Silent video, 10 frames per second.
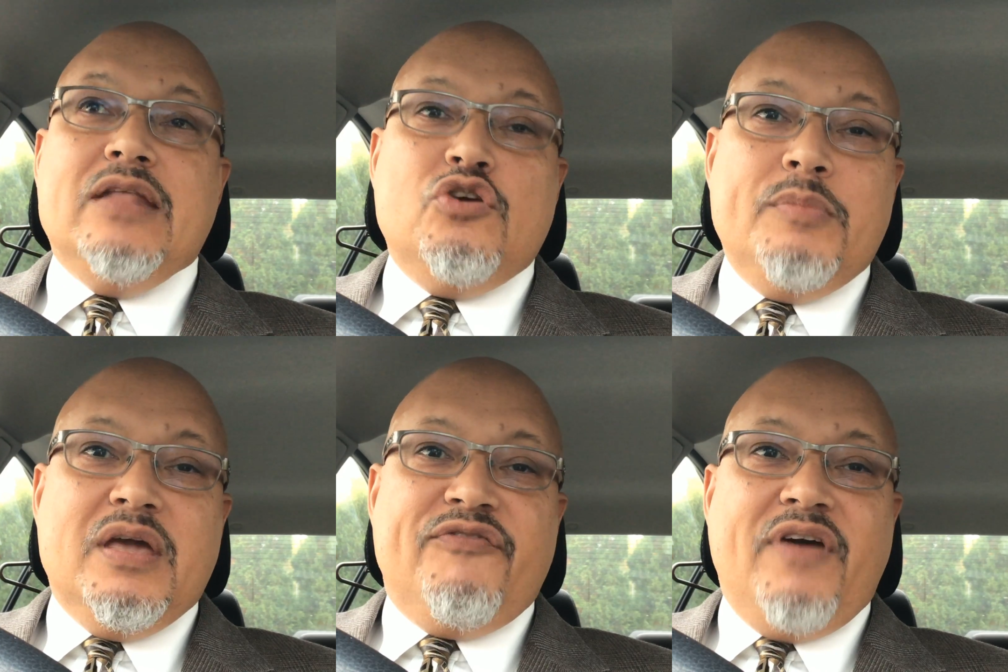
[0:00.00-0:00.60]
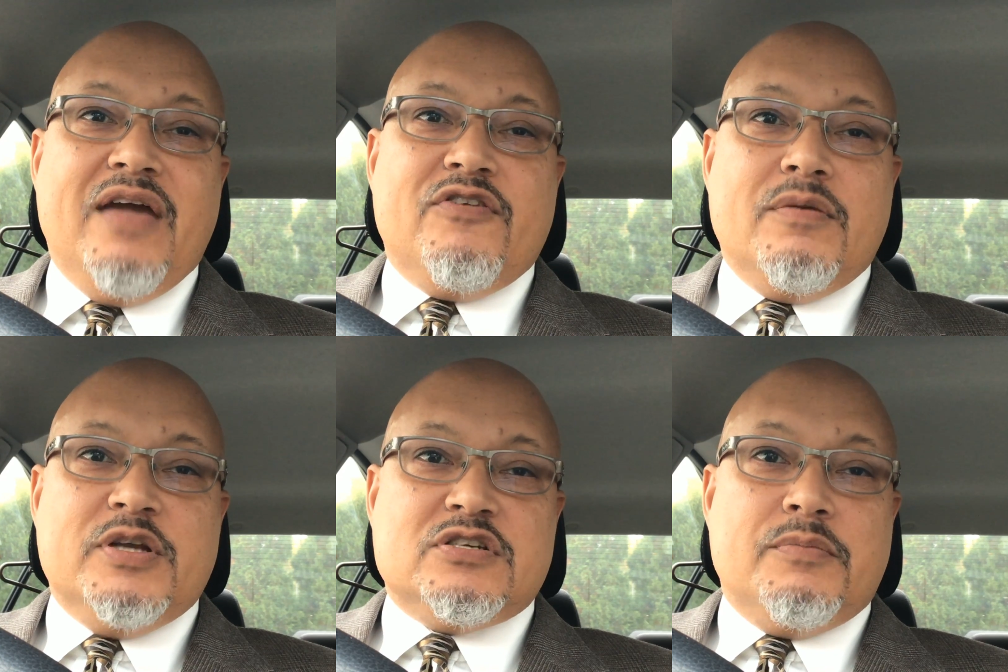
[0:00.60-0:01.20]
hey, do me a
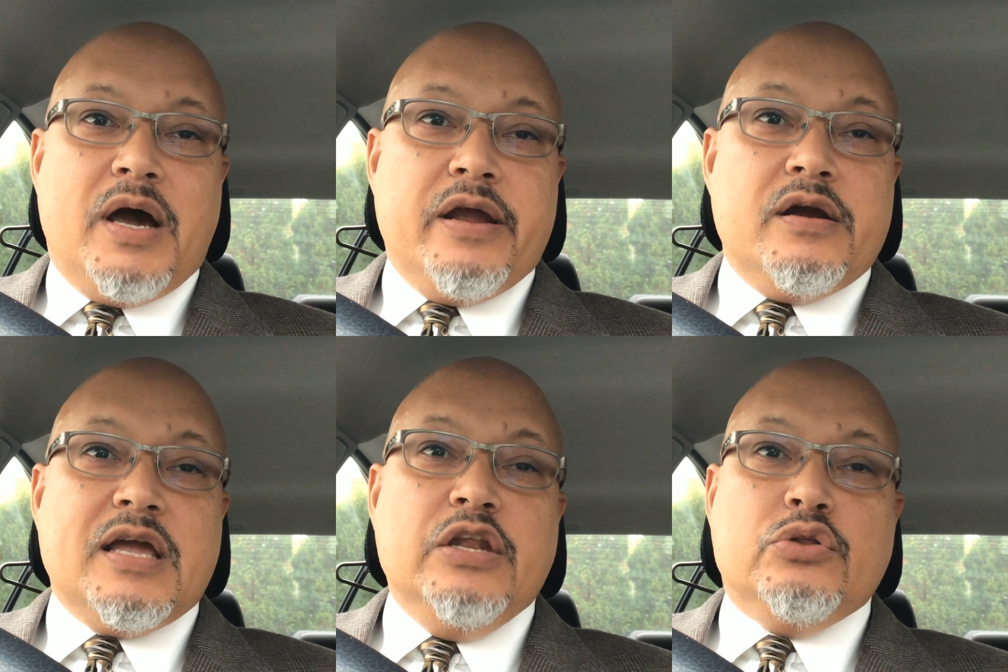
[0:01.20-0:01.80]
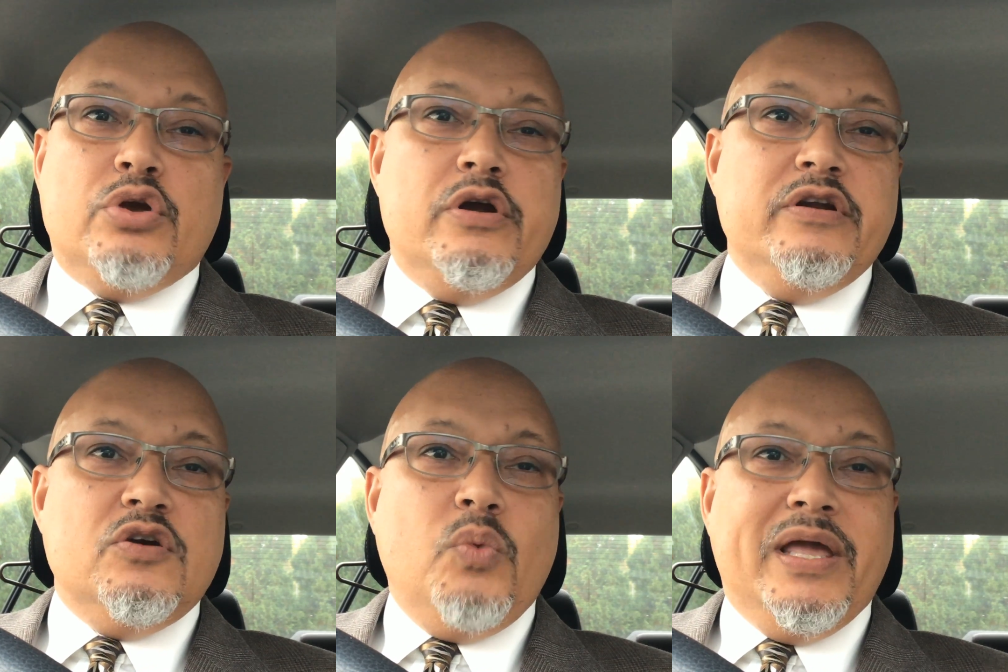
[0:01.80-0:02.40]
favor, Mr. Meyer. Can you
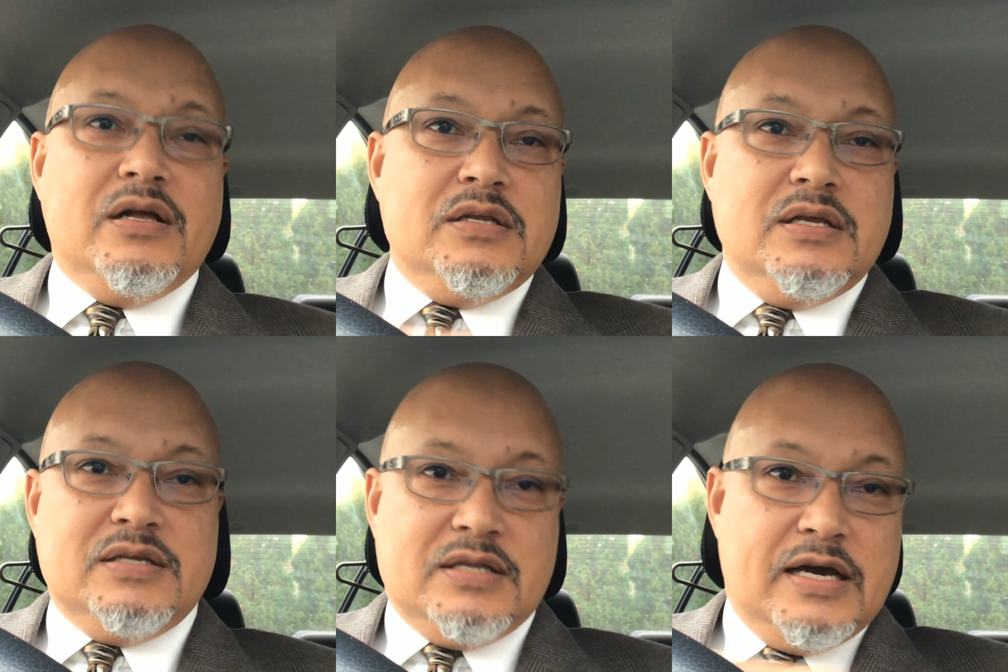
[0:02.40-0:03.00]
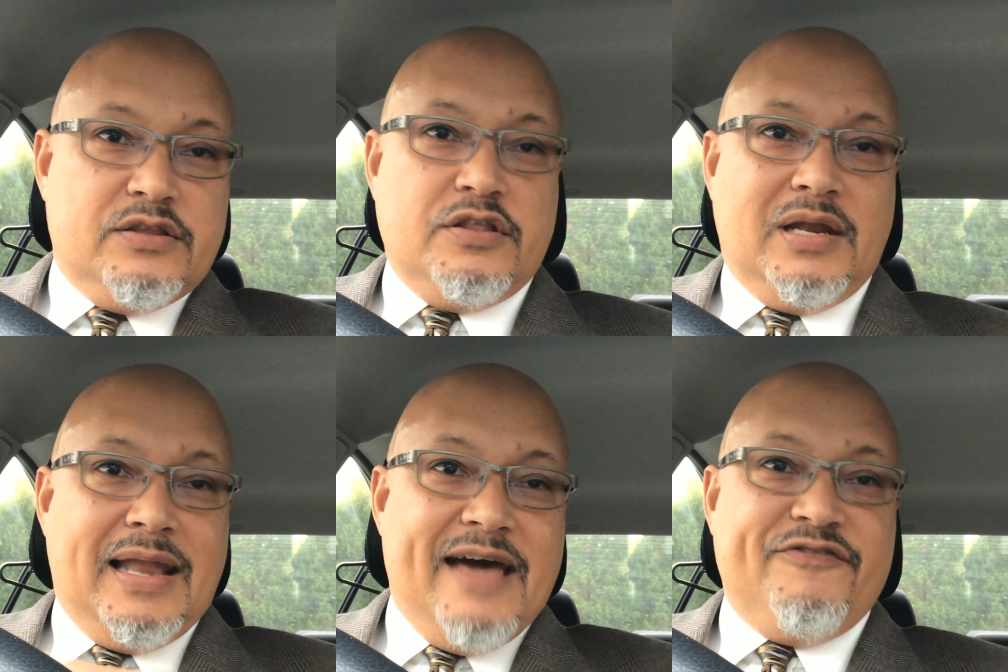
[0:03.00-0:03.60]
turn your wheel
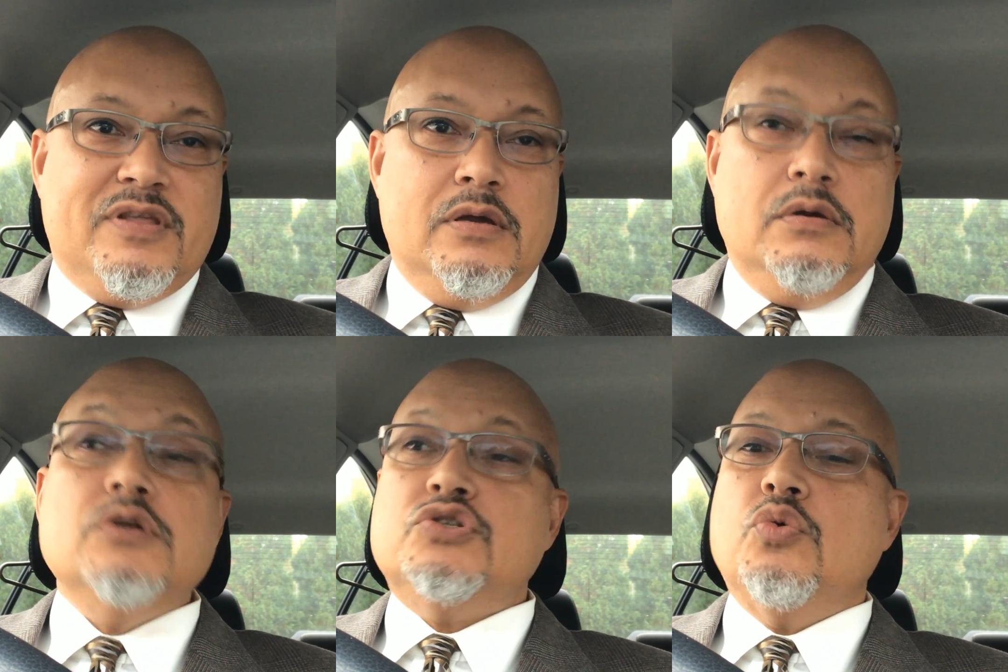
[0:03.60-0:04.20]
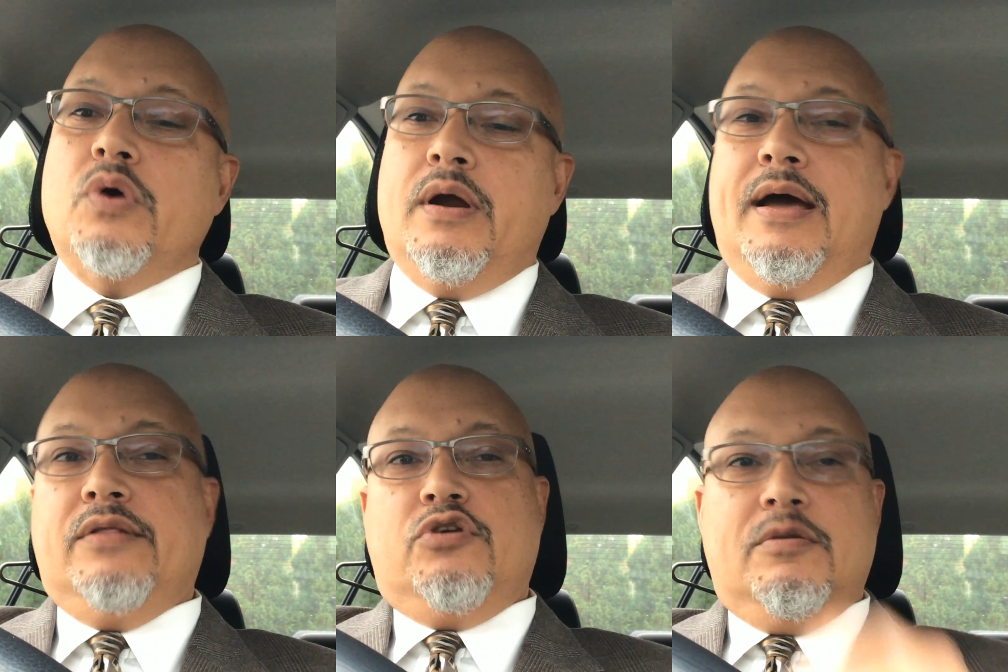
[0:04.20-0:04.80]
to the left?
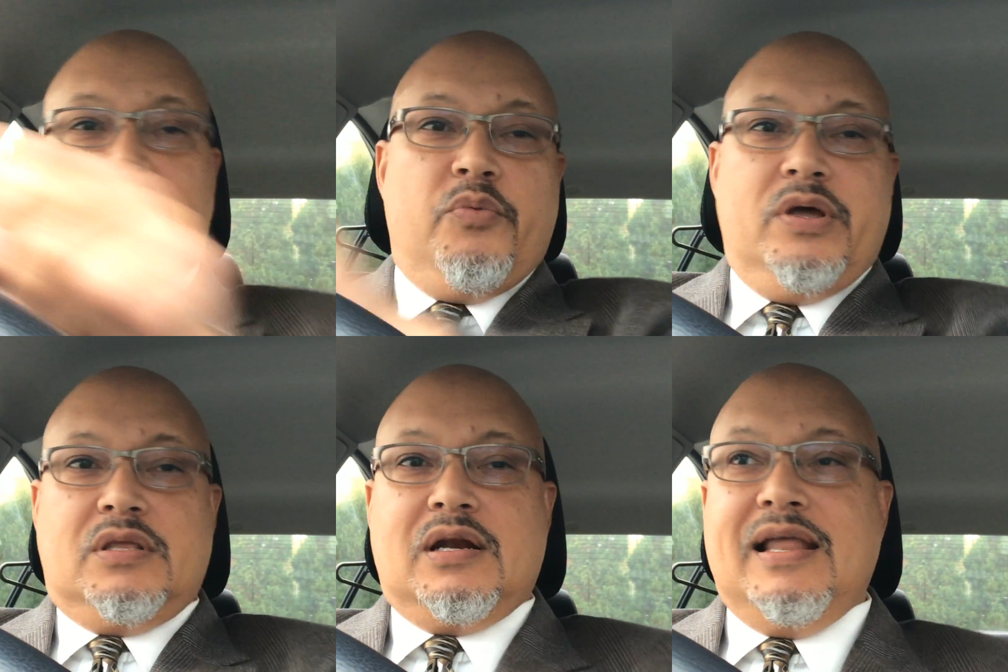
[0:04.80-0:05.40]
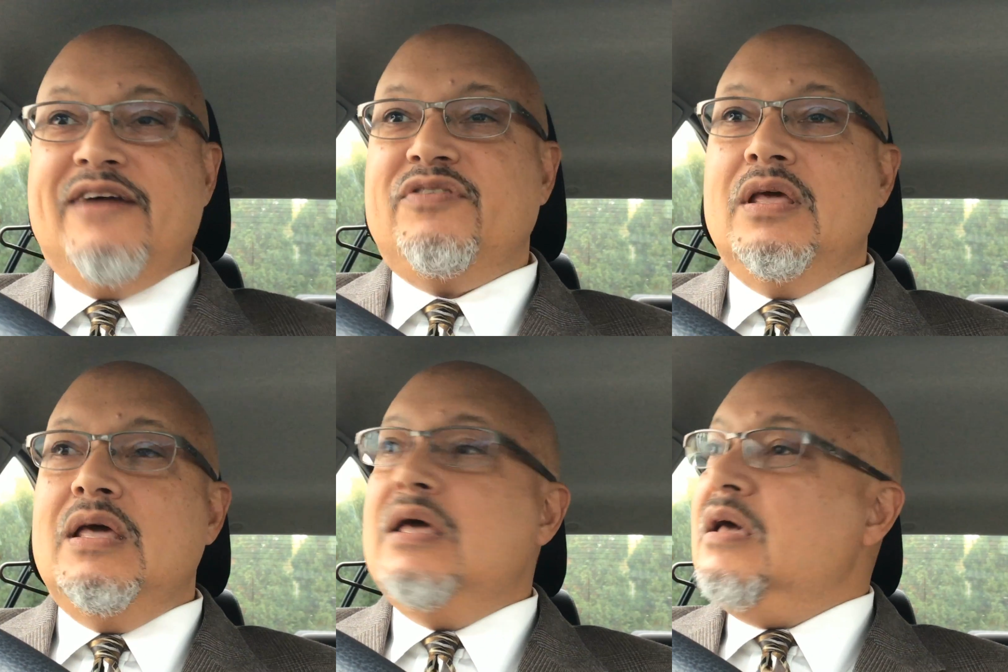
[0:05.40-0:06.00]
Sure. I turn my wheel to the
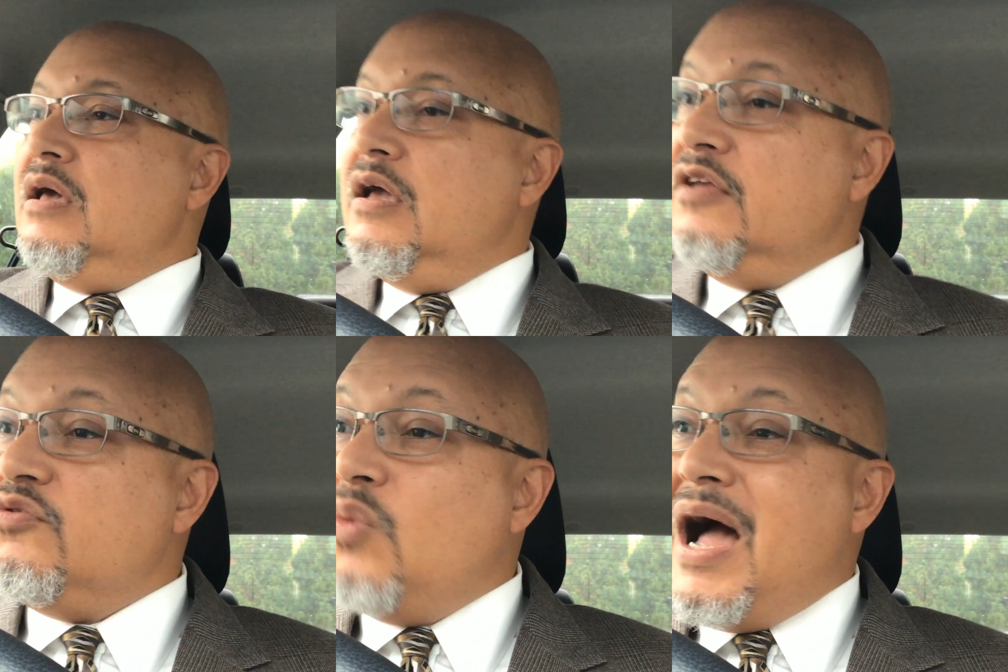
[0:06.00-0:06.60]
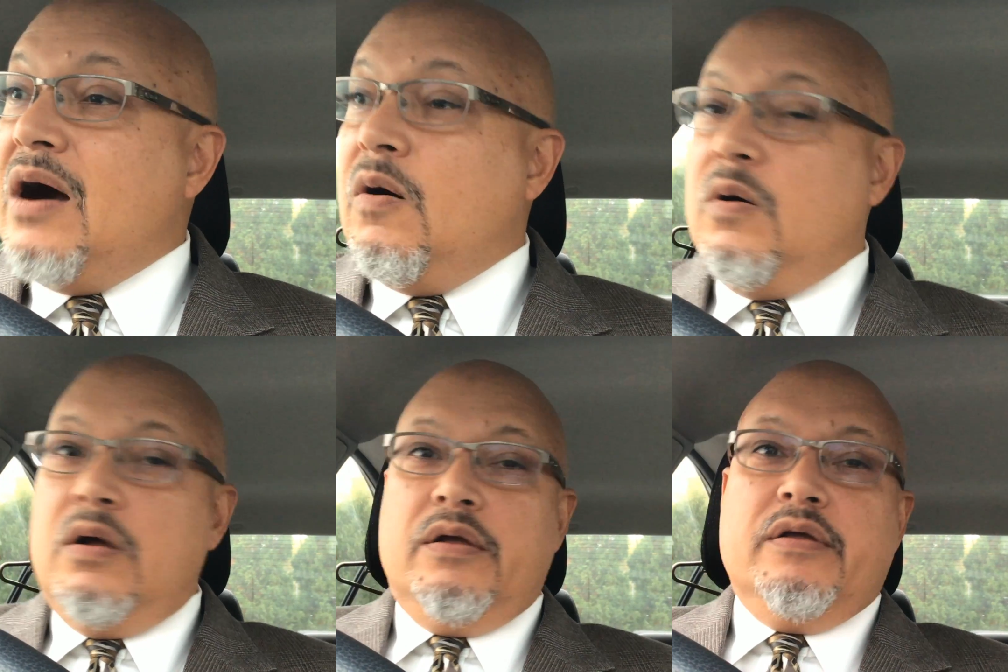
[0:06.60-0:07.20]
left.
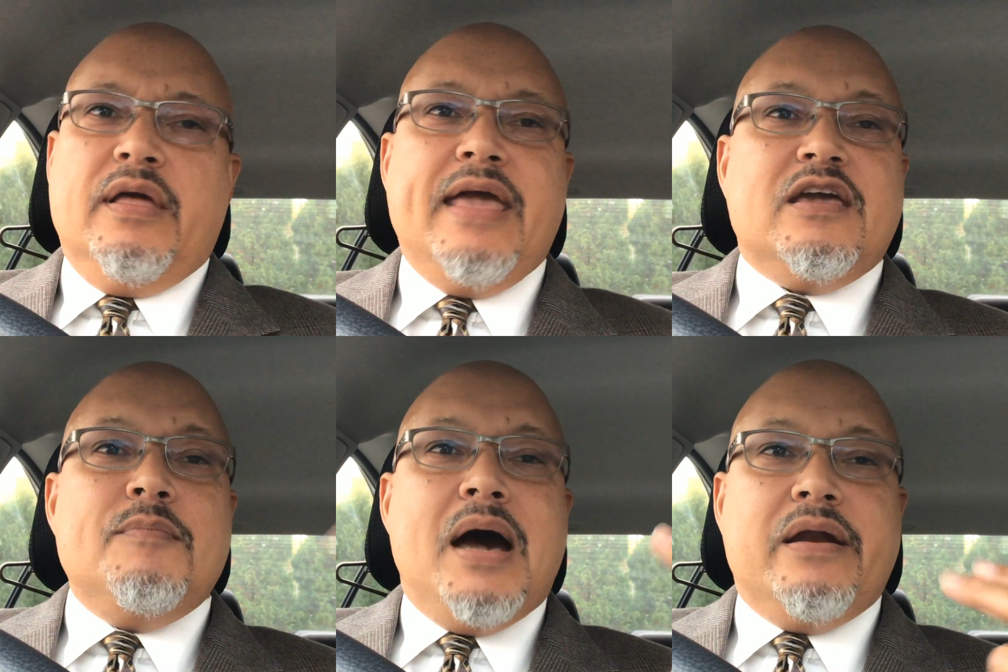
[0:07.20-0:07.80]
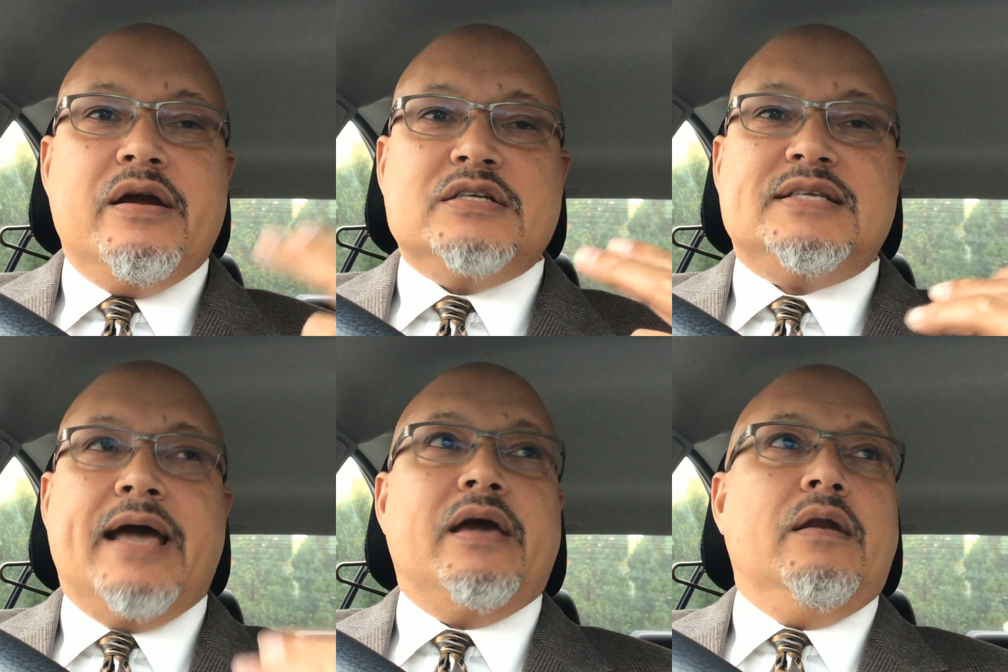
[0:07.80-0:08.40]
Wow. Hey, come out
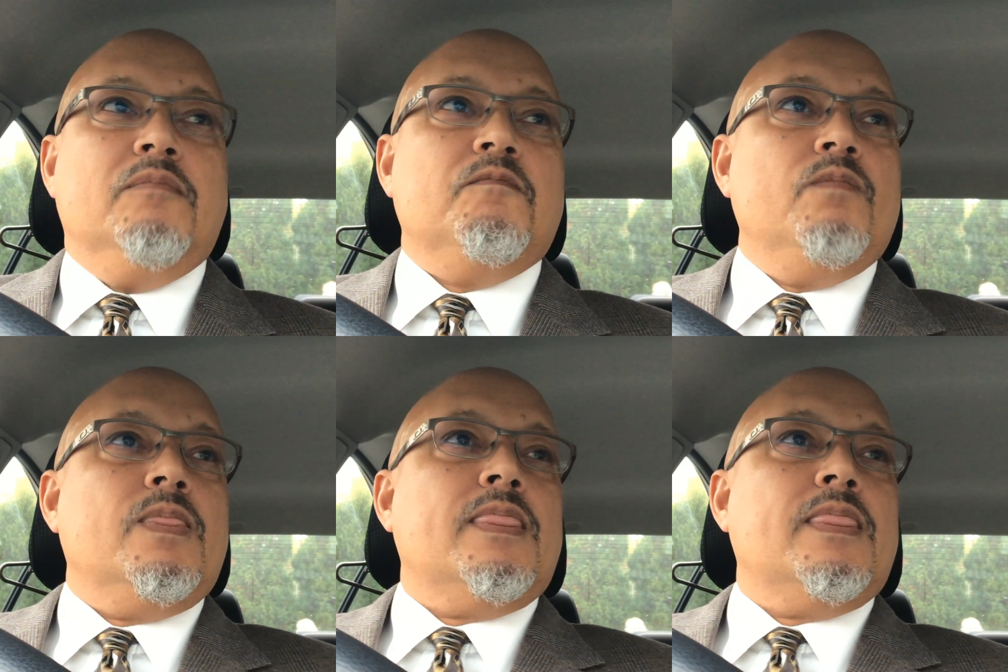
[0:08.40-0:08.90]
here a second.